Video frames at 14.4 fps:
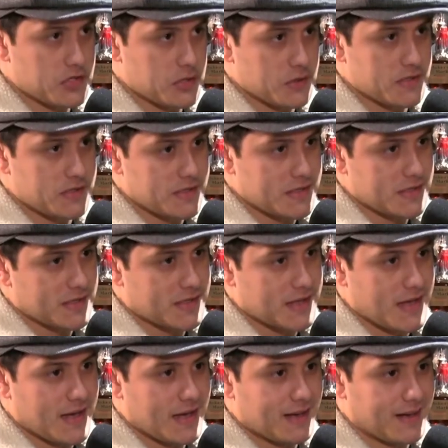it was as easy as
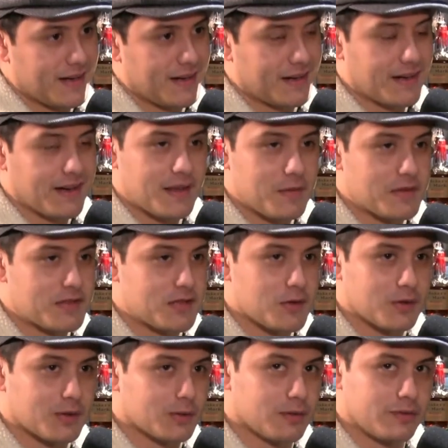that. Oh, okay. Oh, God, that'd be so
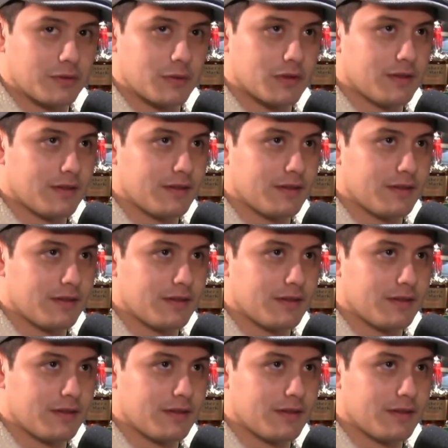cool if it was.